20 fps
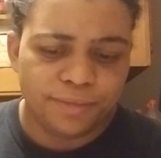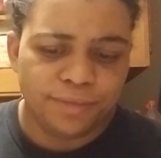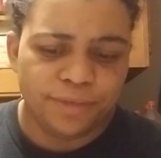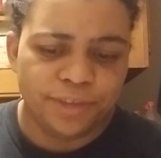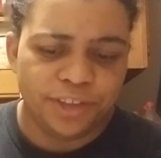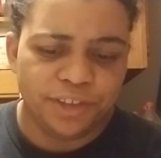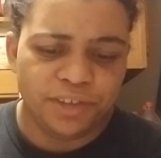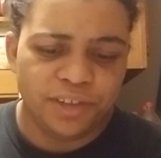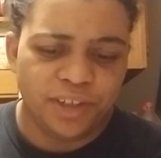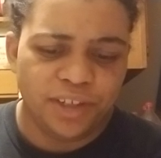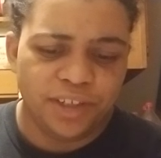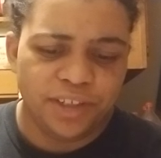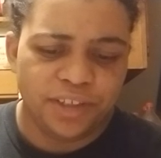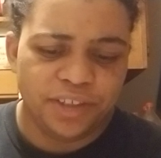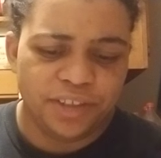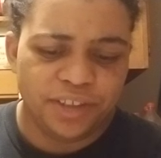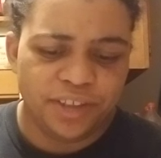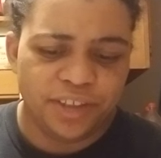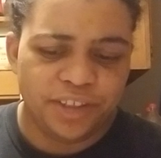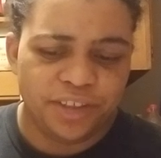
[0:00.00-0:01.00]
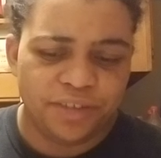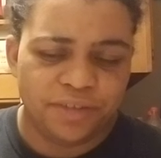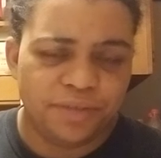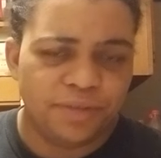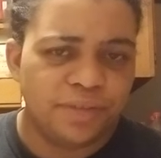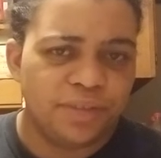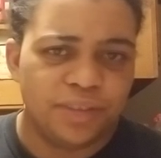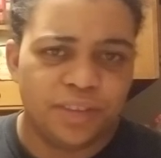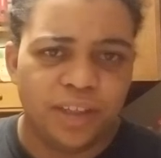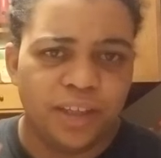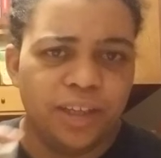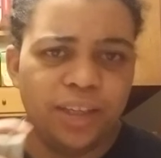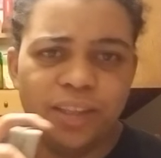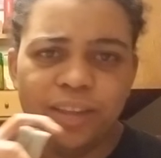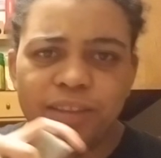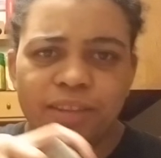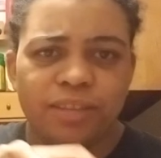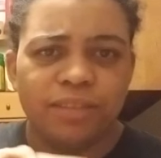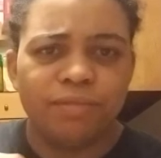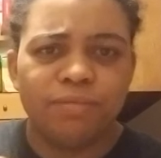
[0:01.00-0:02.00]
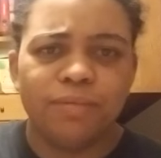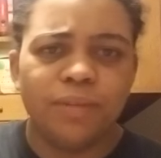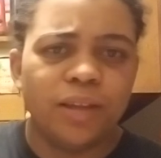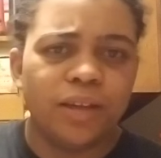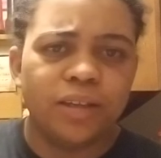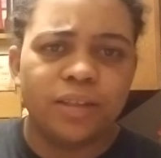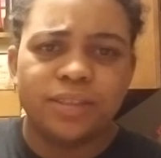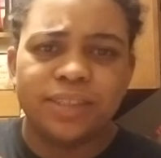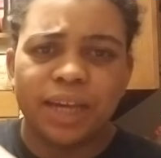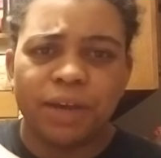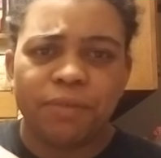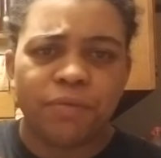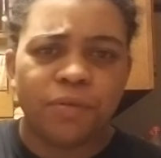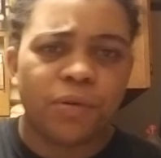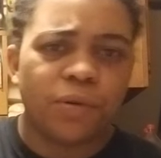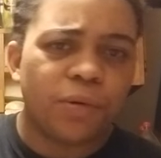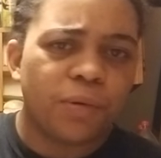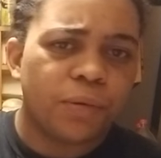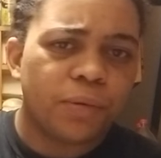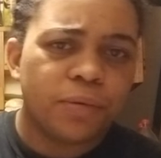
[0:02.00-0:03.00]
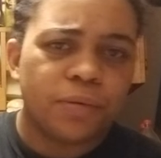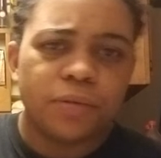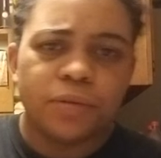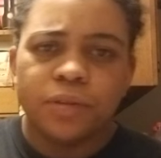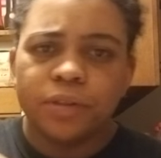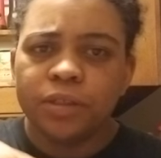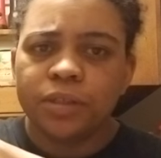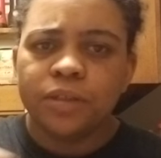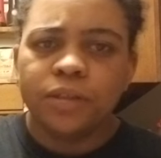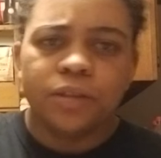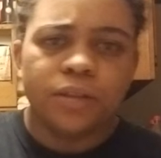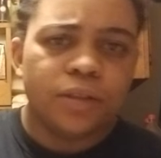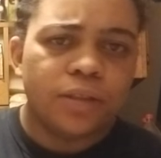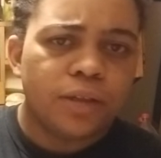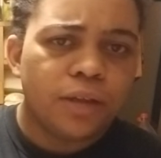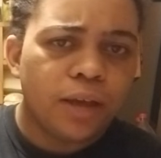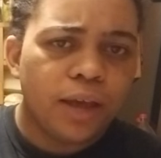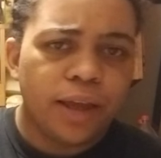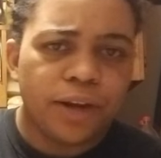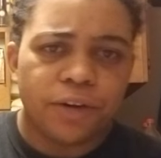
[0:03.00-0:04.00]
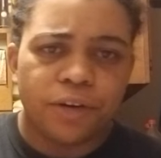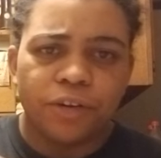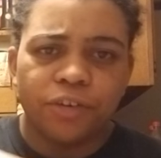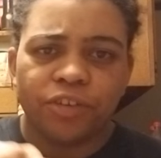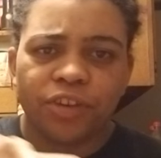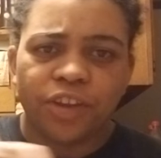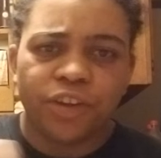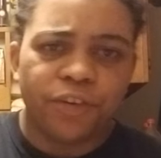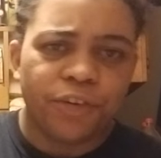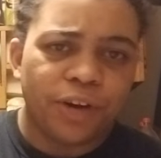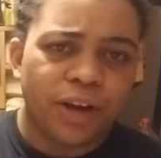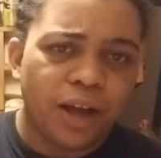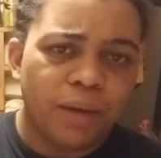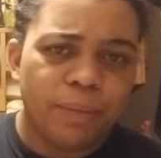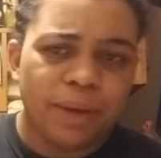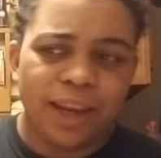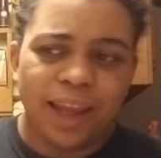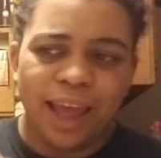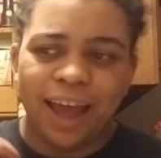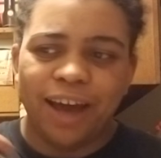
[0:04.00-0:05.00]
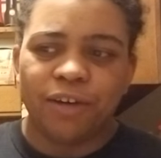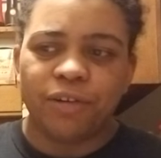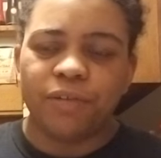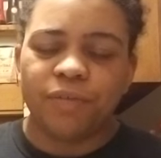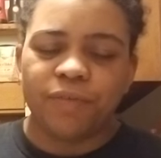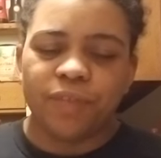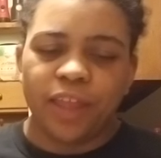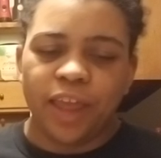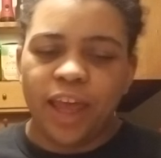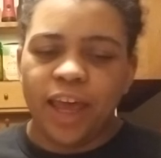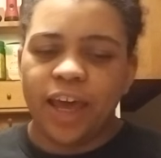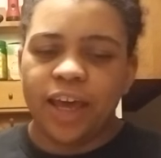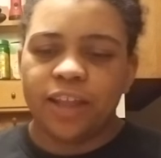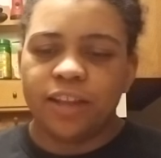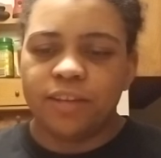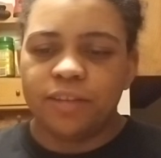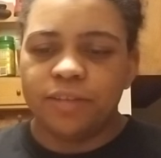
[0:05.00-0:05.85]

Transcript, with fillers: You're not in the devil energy. You're coming out of that.